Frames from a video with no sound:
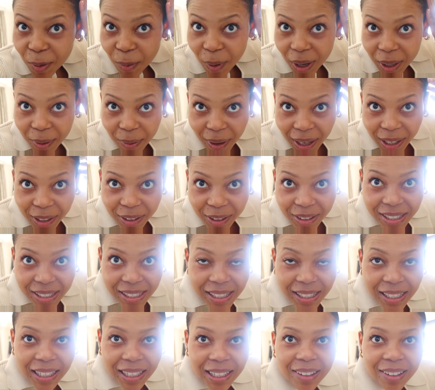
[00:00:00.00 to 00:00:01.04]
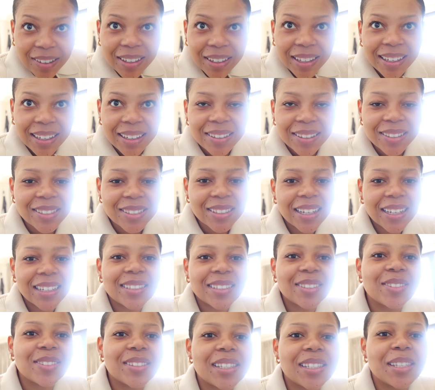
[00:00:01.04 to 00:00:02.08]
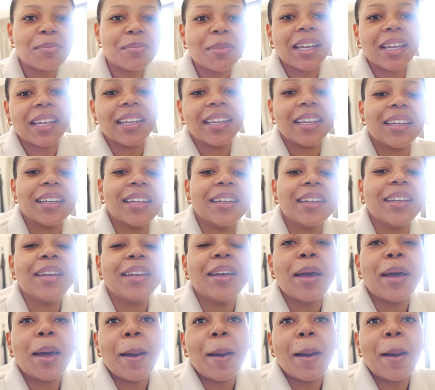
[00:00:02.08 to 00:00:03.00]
Why do I look sick? Okay, because you guys don't see my hair.